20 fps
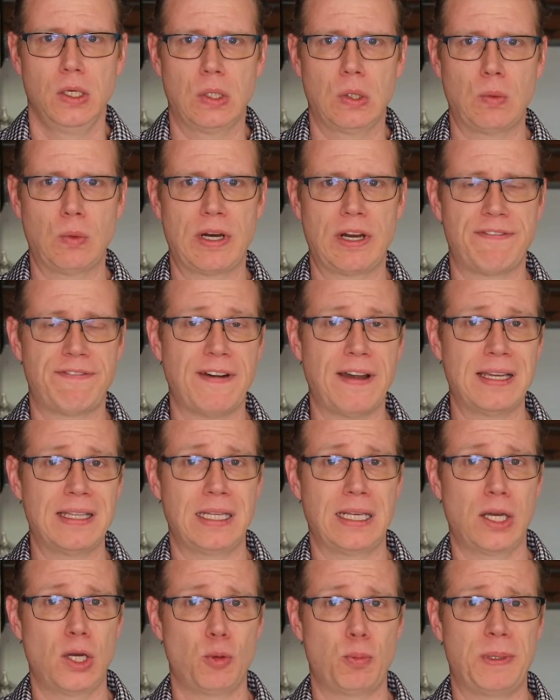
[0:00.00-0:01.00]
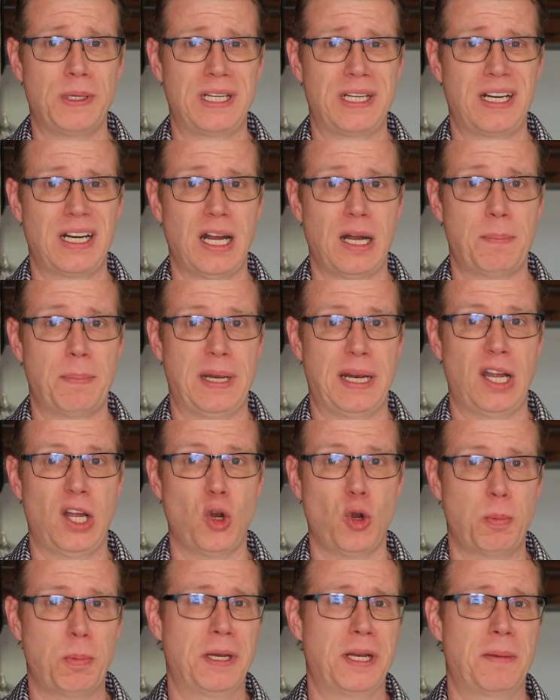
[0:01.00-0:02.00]
When I finally opened it up and I
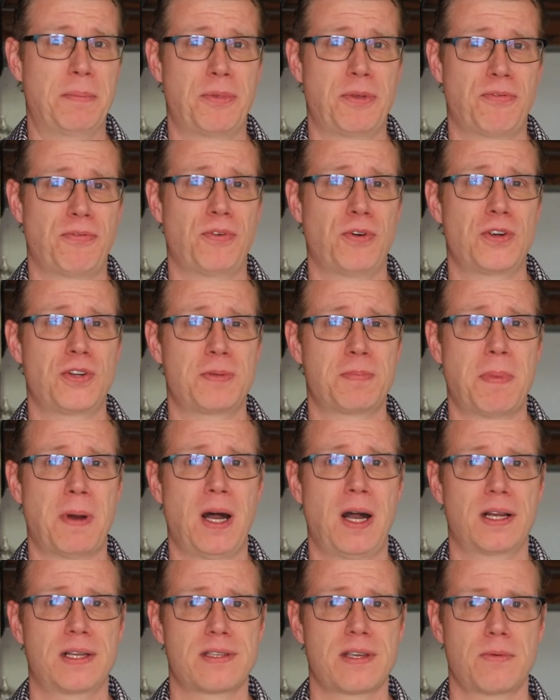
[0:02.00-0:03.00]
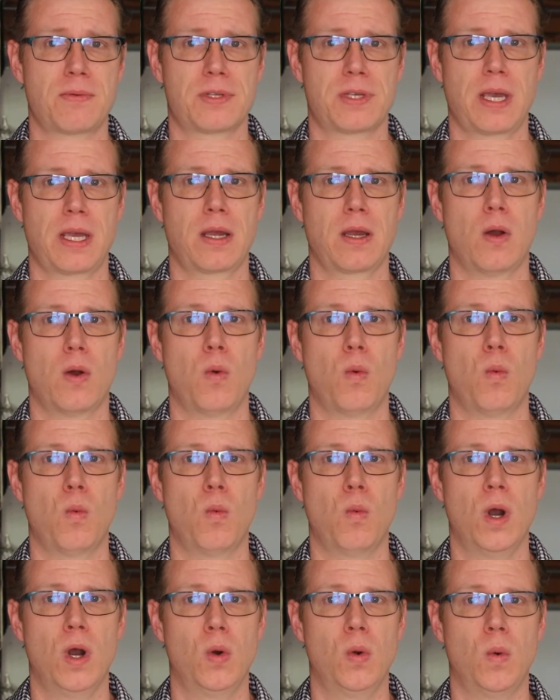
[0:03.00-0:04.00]
opened up the first box, I was like,
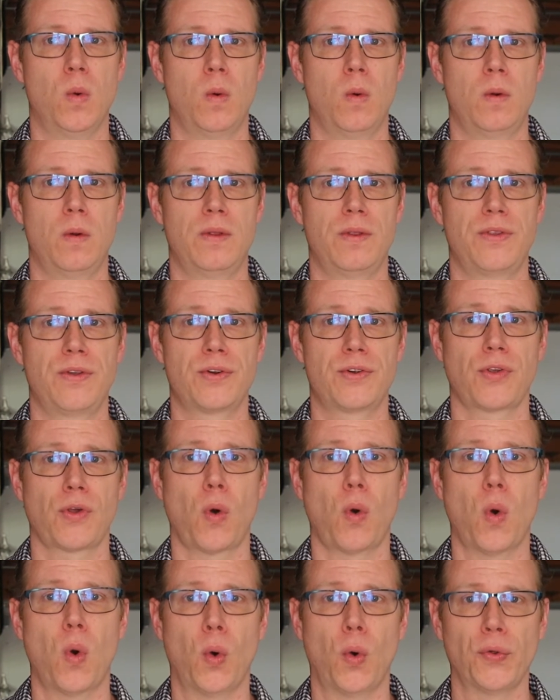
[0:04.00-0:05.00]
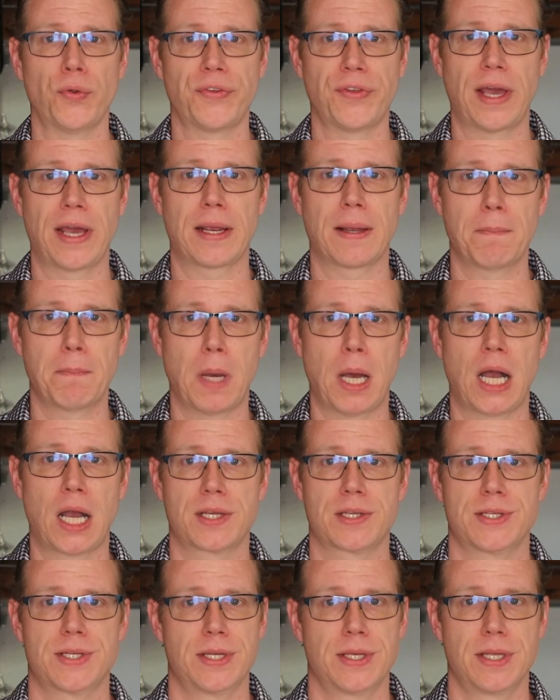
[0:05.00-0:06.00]
whoa. There's a whole second
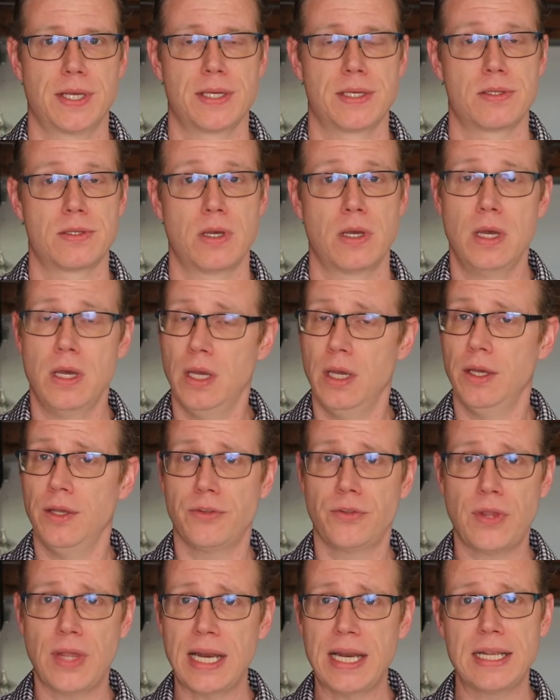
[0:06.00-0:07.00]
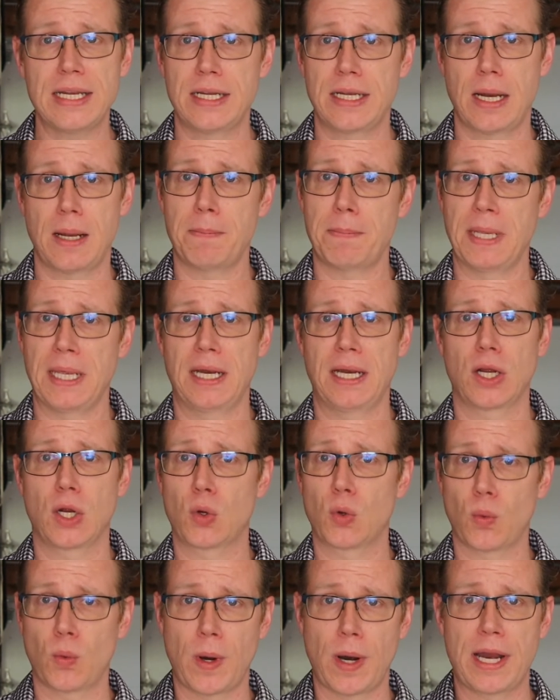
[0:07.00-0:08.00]
box to this. So that ended up being a
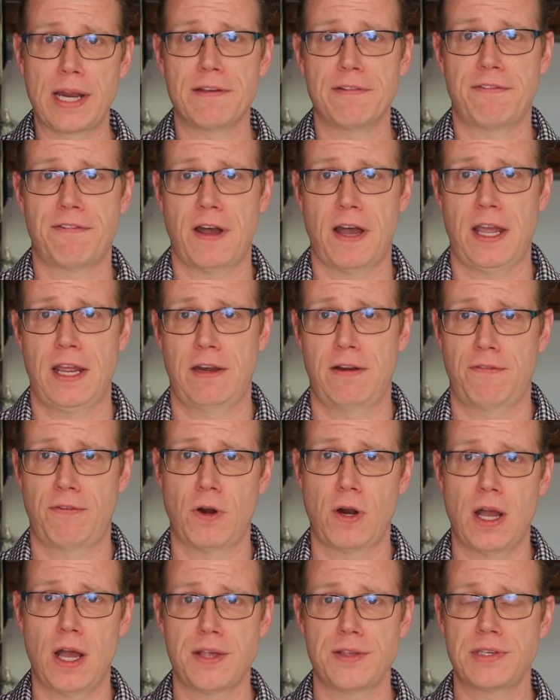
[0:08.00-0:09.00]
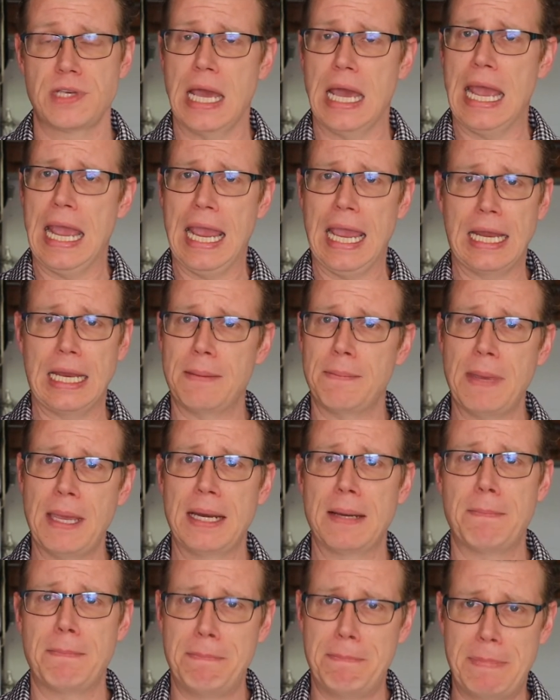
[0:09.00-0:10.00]
great find for us, and it
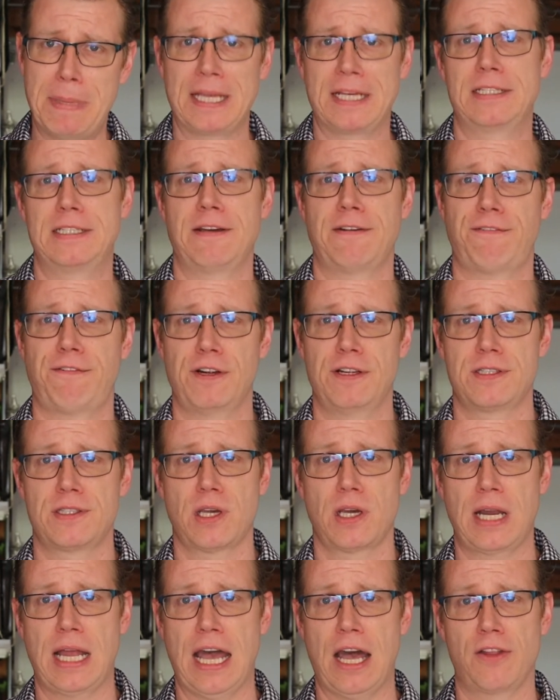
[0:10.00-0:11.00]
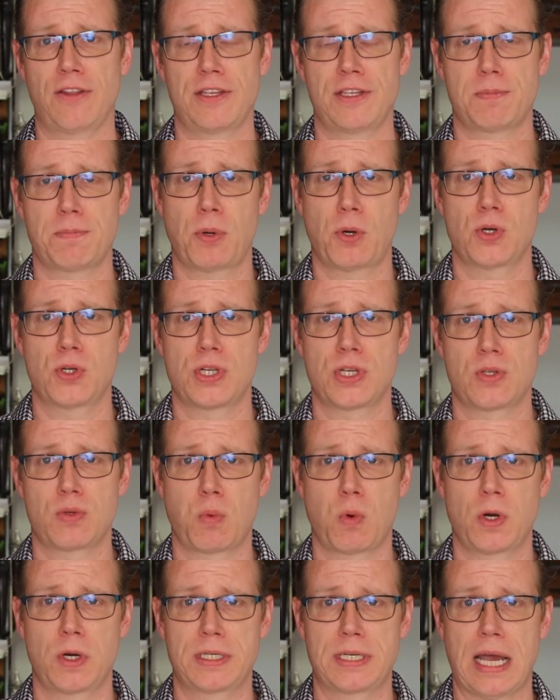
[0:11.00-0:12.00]
made a big difference on how this
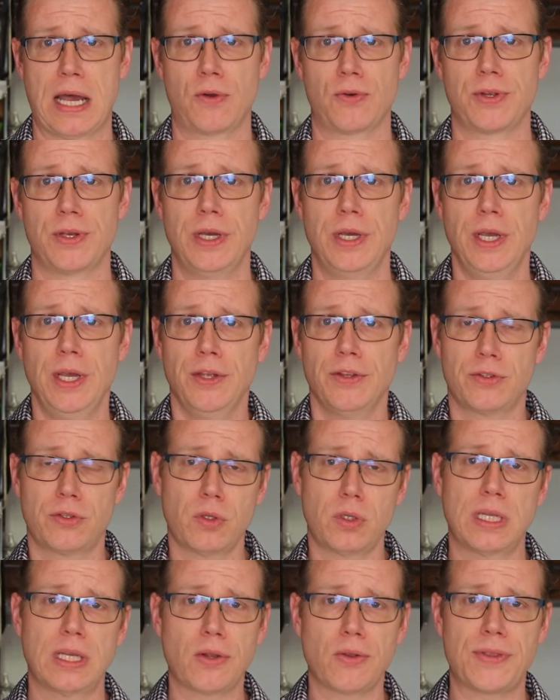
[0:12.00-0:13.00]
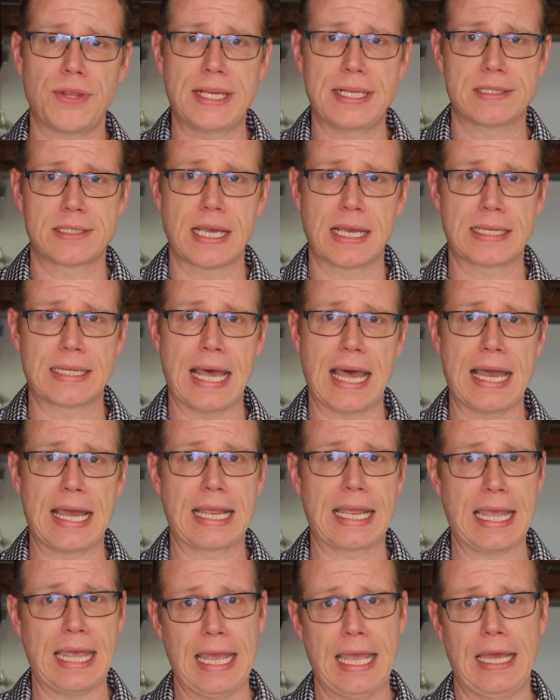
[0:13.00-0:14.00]
purchase worked out. So little things like
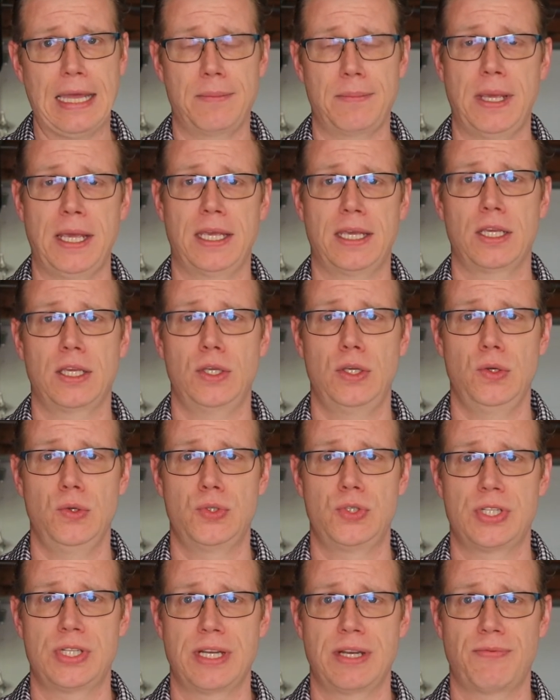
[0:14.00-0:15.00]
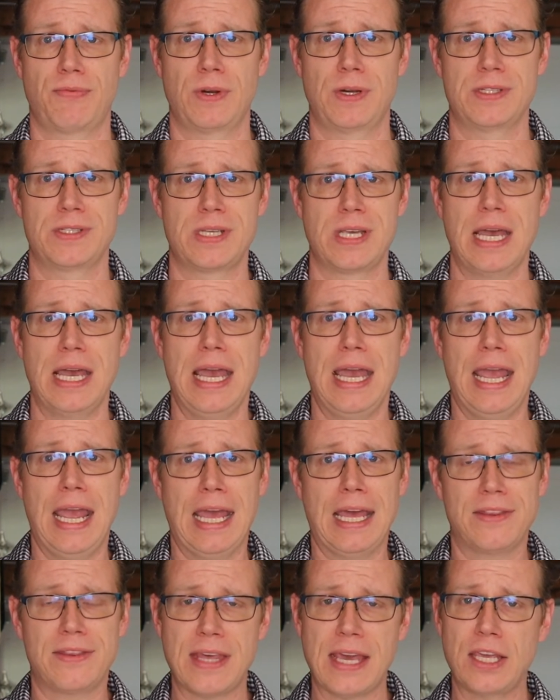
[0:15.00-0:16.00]
that can make a huge difference.
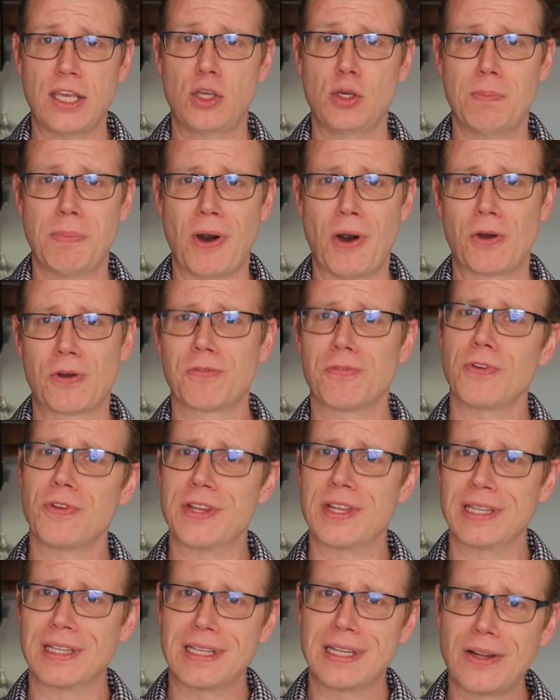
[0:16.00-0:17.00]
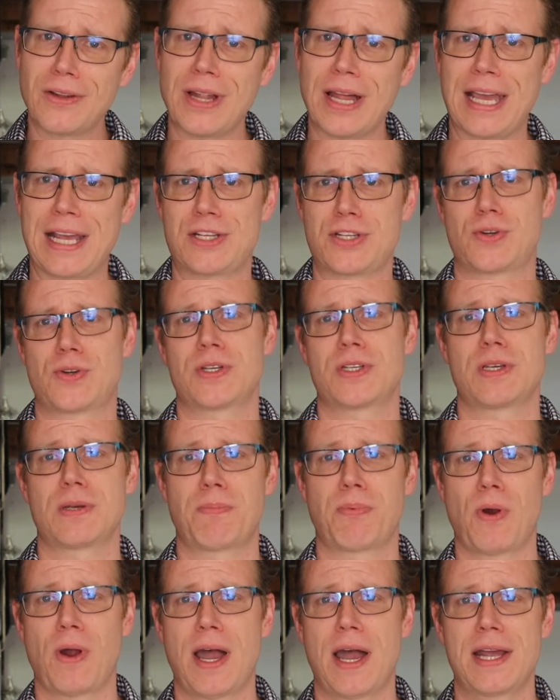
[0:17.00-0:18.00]
And thank you, BULQ, for the little extra
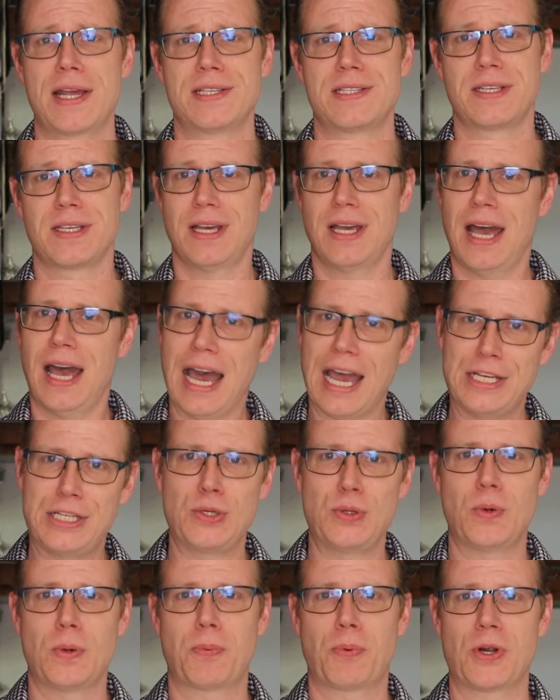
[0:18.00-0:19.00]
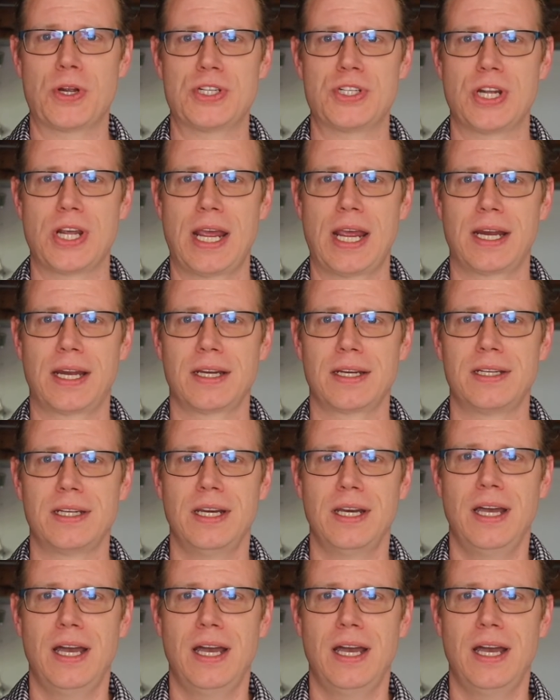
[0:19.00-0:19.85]
surprise. I do appreciate it.